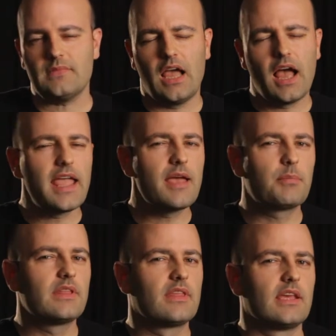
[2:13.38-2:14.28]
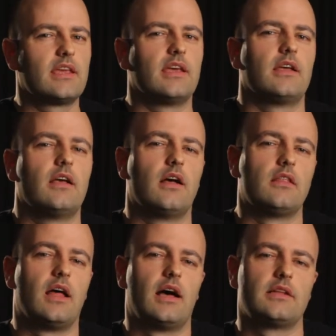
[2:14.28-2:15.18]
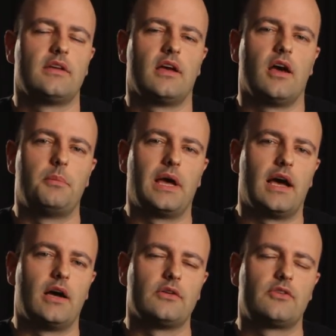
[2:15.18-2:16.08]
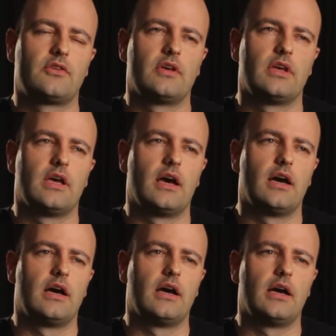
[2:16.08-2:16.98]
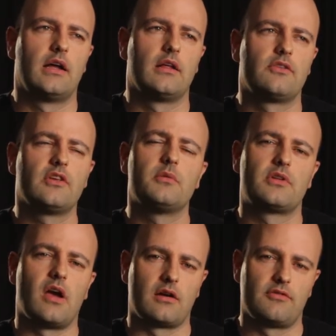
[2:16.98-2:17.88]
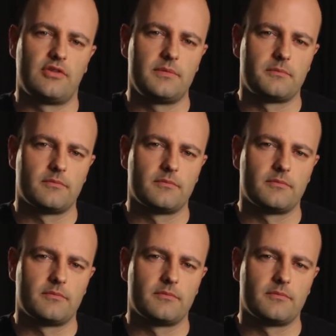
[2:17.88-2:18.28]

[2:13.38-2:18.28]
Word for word: I have been thinking a lot about uh, cinematography,